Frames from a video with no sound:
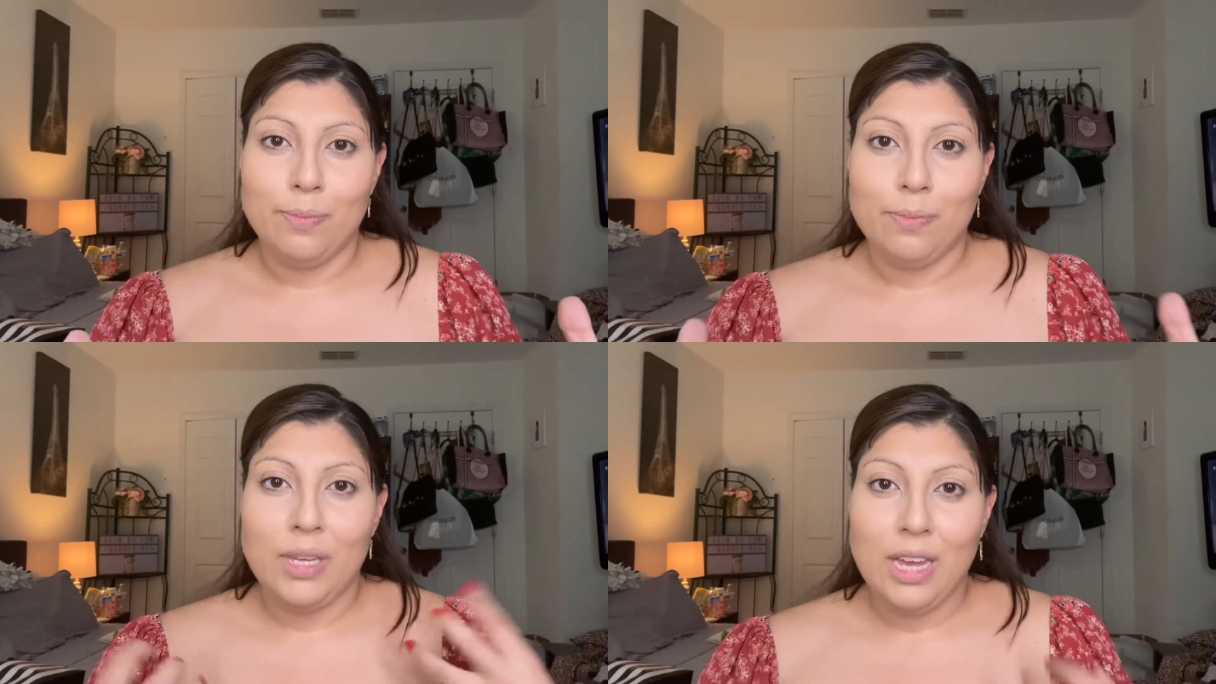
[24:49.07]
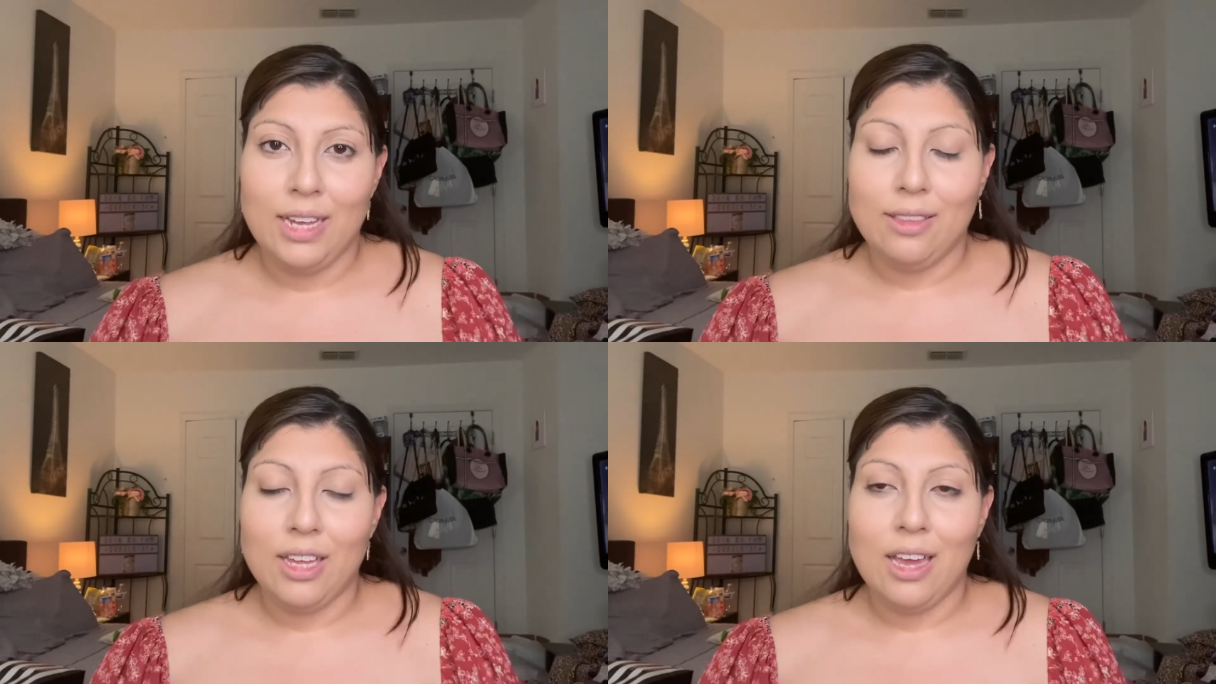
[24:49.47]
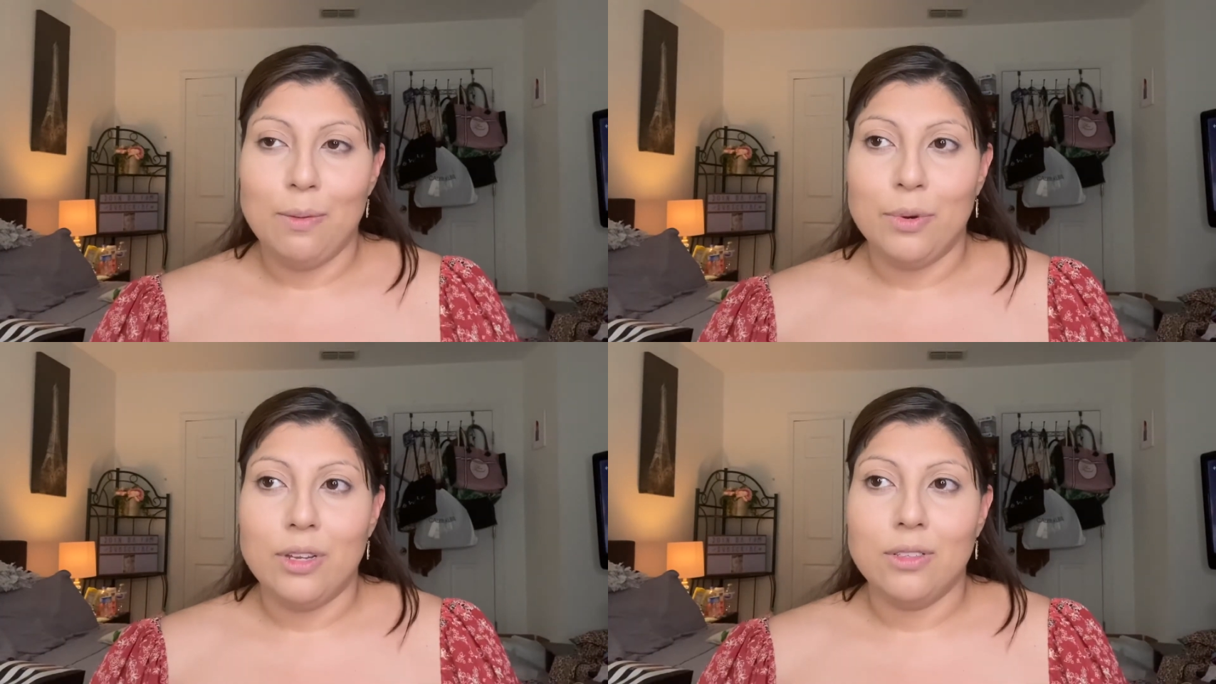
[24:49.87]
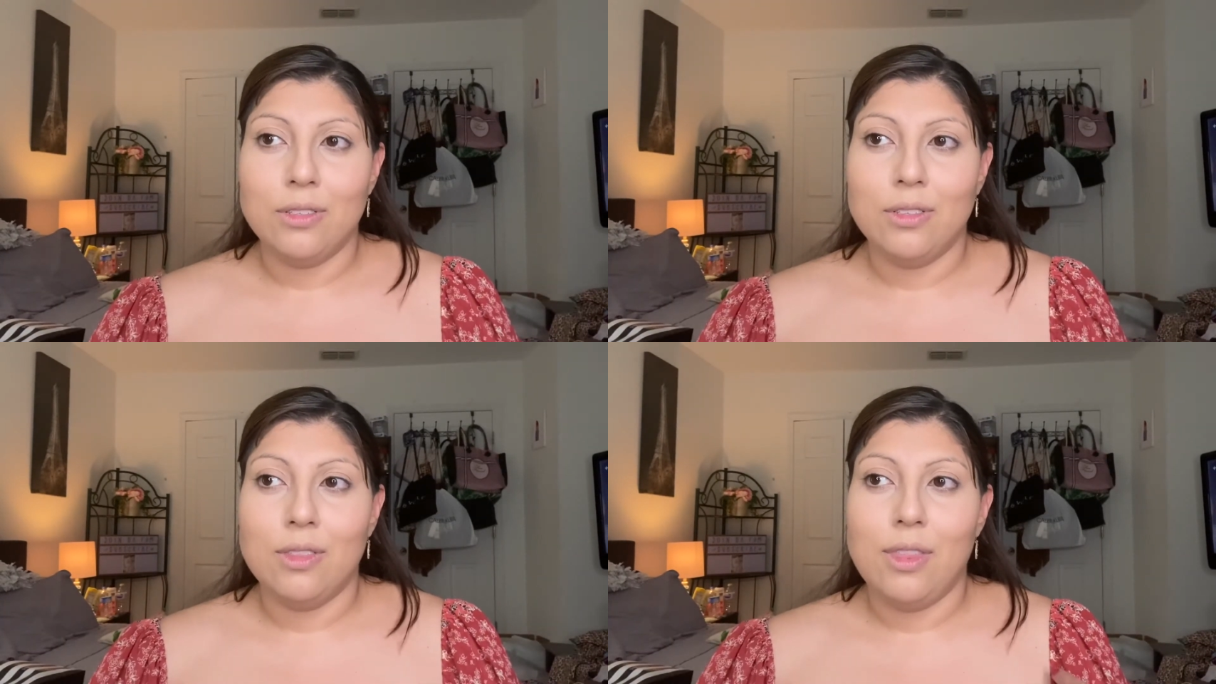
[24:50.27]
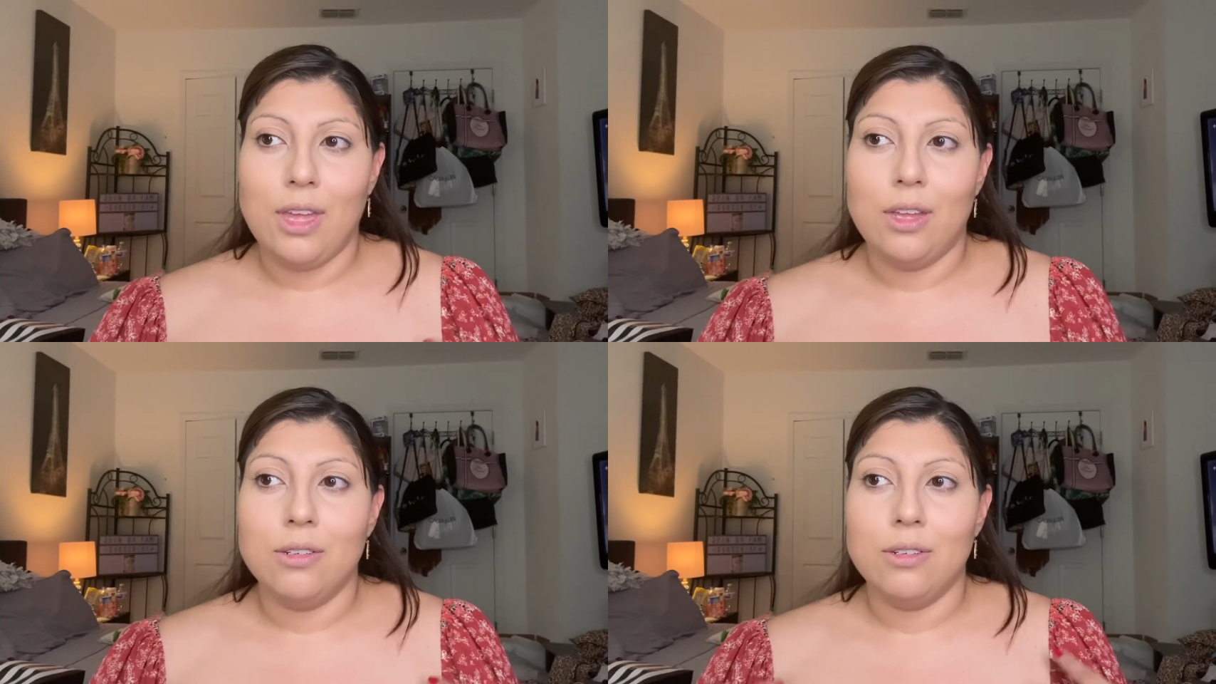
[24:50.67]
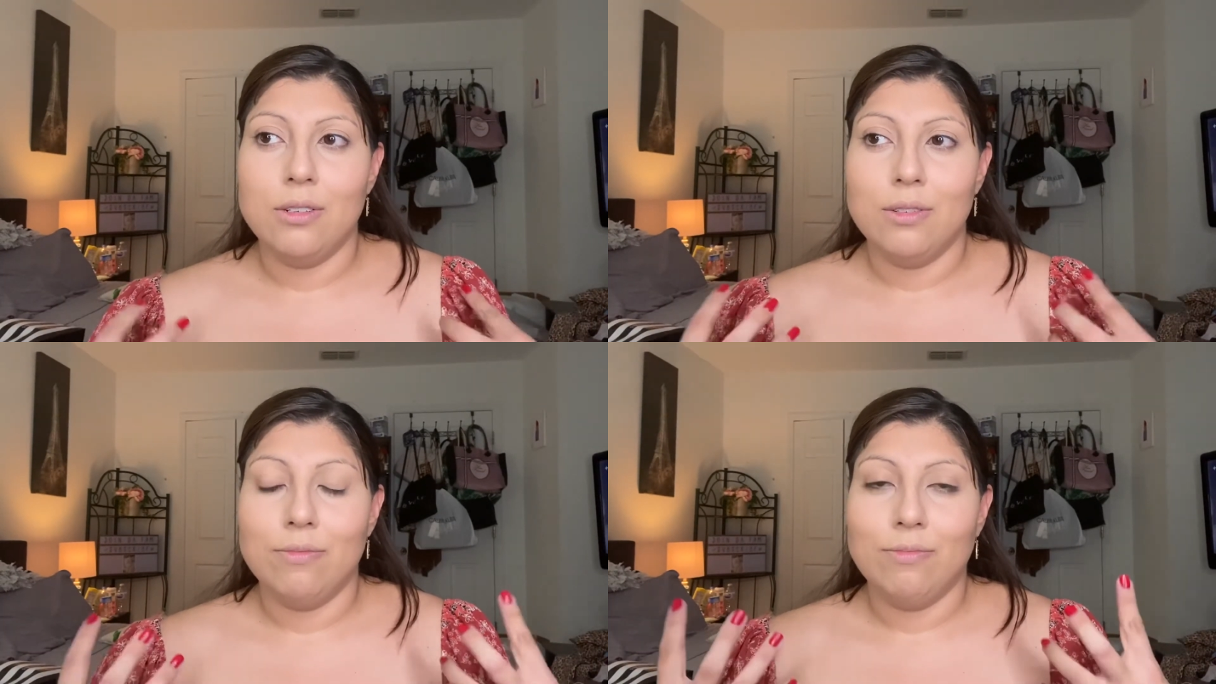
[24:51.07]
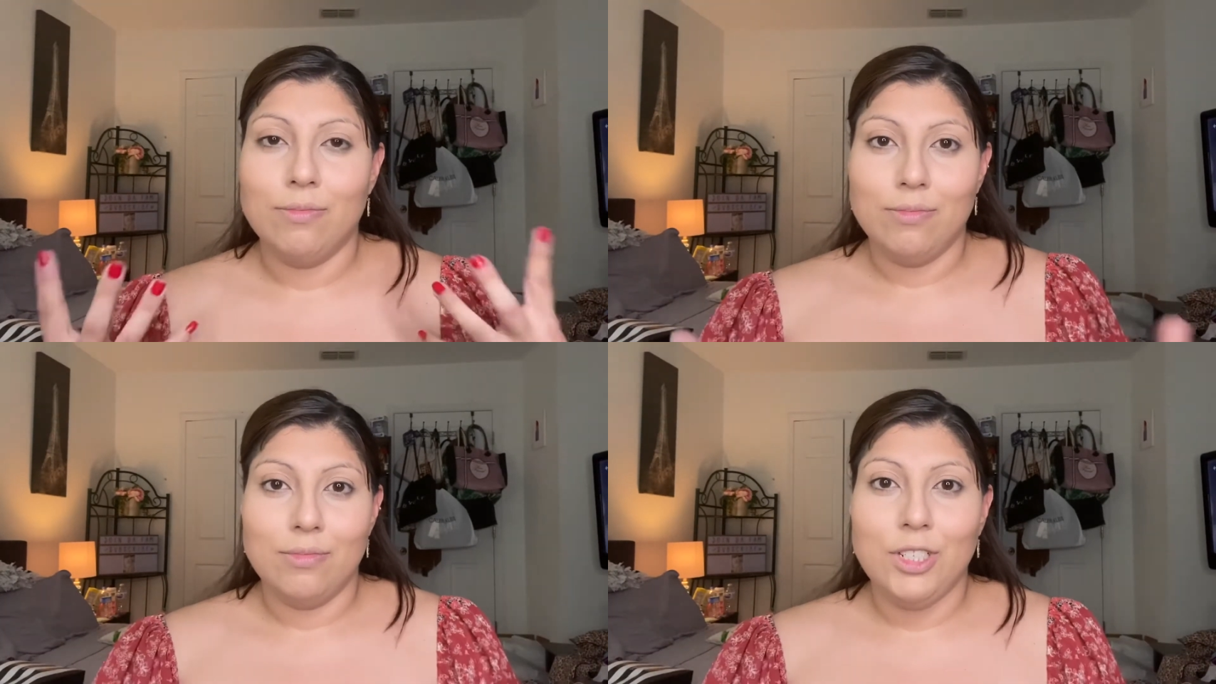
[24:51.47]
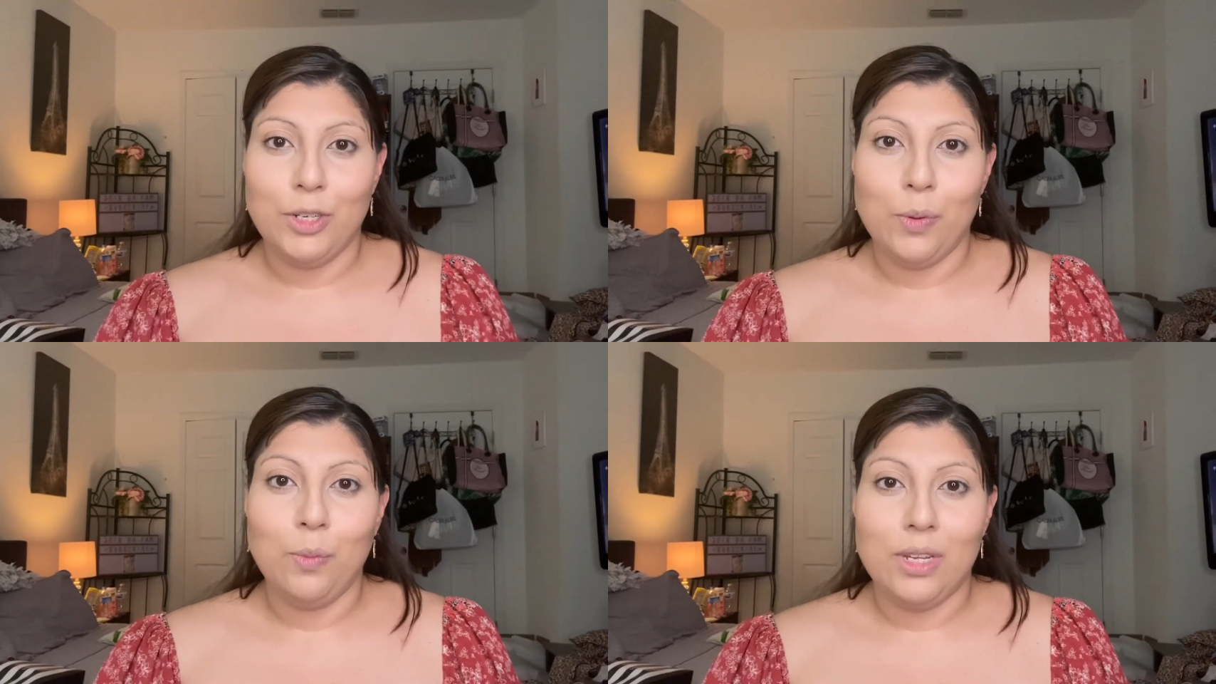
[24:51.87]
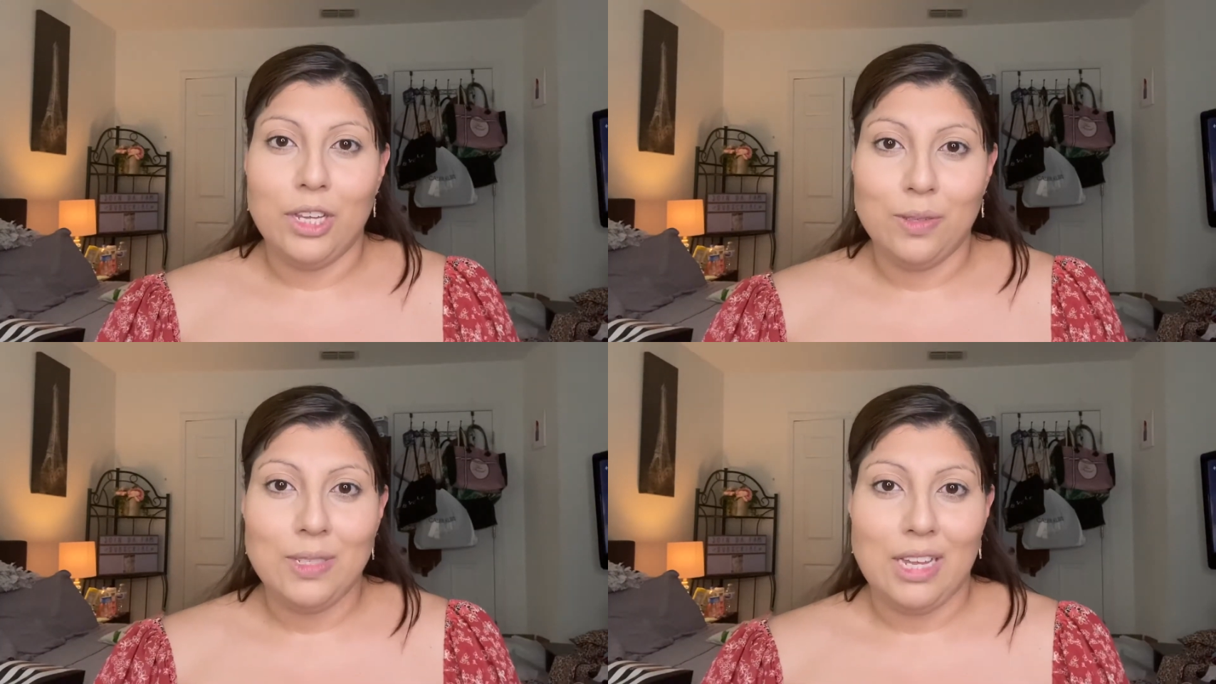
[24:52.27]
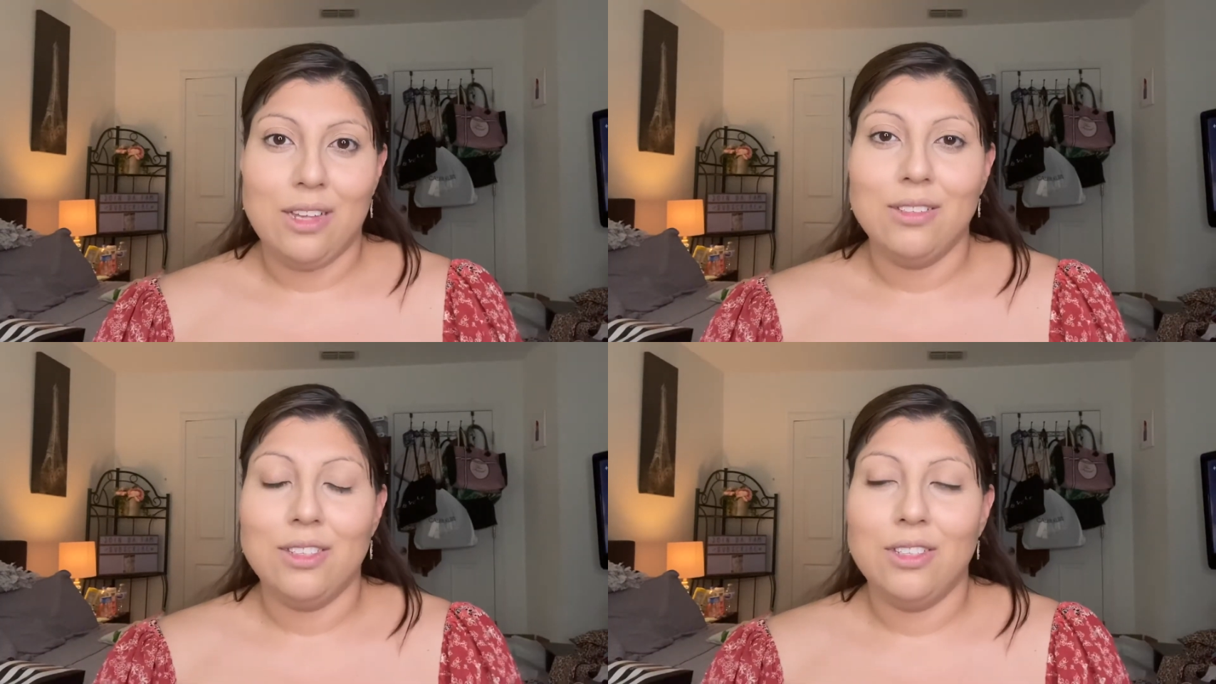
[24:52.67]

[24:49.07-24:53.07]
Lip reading: behind the cameras than, you know, what you see.